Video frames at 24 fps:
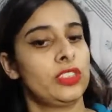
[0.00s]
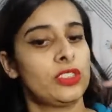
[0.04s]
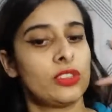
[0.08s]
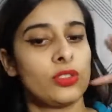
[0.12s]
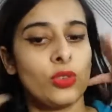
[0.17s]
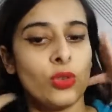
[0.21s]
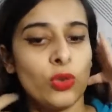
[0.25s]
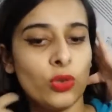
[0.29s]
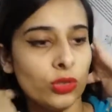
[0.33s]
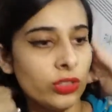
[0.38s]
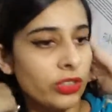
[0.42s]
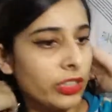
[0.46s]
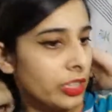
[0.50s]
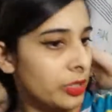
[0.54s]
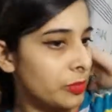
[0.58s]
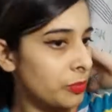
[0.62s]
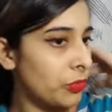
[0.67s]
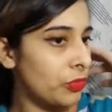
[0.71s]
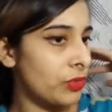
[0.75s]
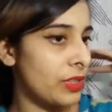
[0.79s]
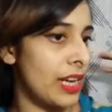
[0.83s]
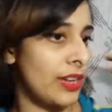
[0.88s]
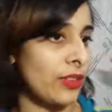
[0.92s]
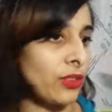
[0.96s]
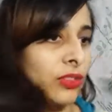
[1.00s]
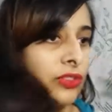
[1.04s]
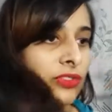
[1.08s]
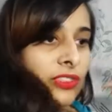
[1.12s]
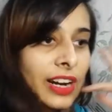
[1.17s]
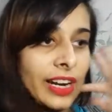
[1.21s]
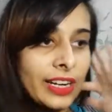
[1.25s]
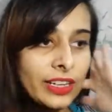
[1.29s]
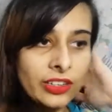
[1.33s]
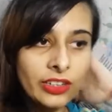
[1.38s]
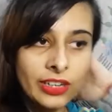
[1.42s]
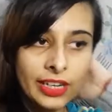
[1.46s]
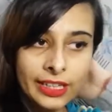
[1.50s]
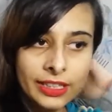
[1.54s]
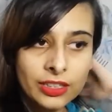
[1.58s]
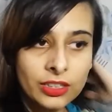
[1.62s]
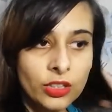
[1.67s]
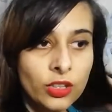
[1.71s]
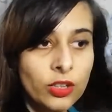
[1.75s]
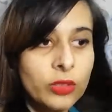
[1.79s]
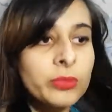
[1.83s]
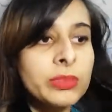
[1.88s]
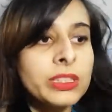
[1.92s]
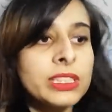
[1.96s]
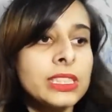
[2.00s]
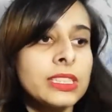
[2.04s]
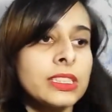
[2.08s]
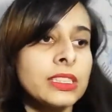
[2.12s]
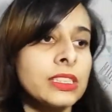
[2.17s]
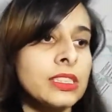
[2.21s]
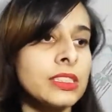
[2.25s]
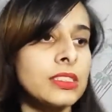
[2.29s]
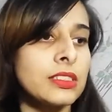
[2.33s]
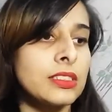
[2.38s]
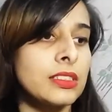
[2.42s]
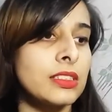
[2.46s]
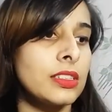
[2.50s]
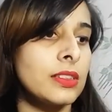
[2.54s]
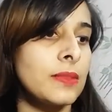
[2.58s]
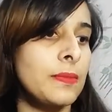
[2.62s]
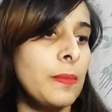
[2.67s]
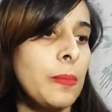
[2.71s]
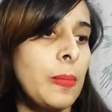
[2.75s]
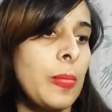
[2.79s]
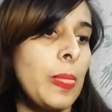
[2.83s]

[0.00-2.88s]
This is the only spoon I could find right now because